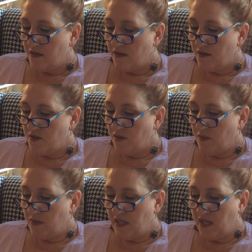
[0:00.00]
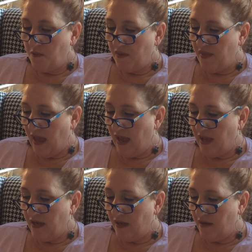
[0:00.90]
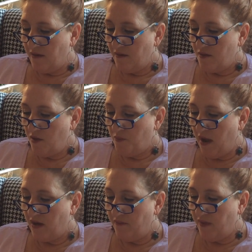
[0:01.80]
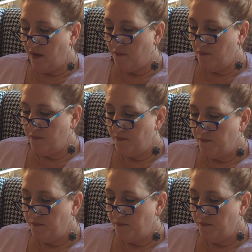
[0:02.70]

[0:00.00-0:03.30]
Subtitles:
they're doing really good with that, and so proud of them.